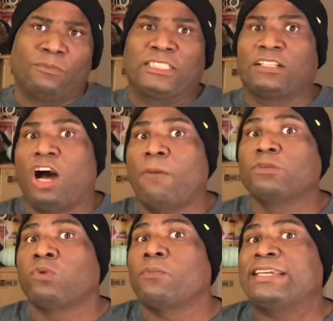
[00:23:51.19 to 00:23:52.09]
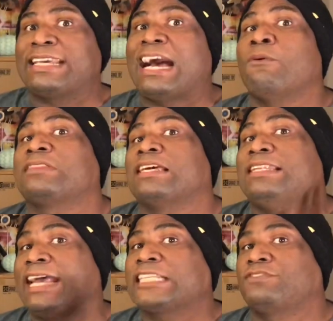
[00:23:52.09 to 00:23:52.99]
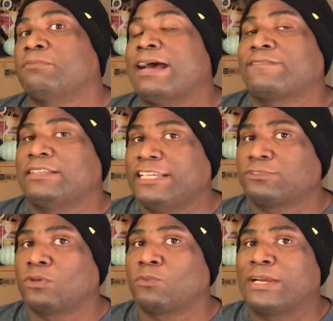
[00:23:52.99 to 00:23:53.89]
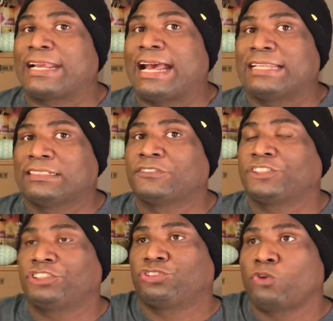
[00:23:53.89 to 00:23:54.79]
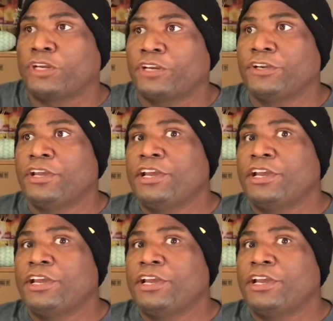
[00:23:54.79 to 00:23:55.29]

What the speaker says: which is almost what we got with the next film after this one with Godzilla vs. Destroyer.